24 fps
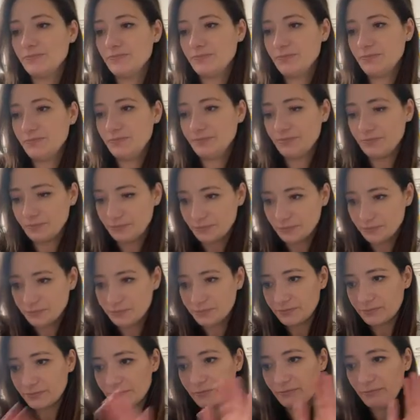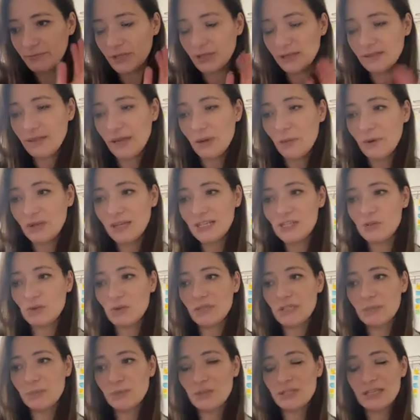that one is
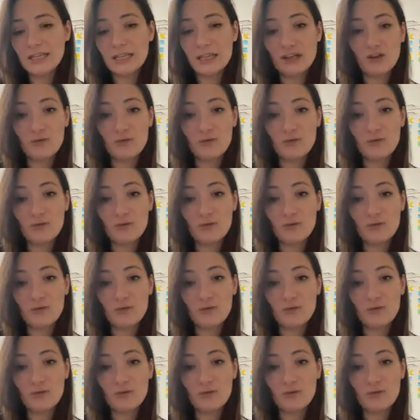20%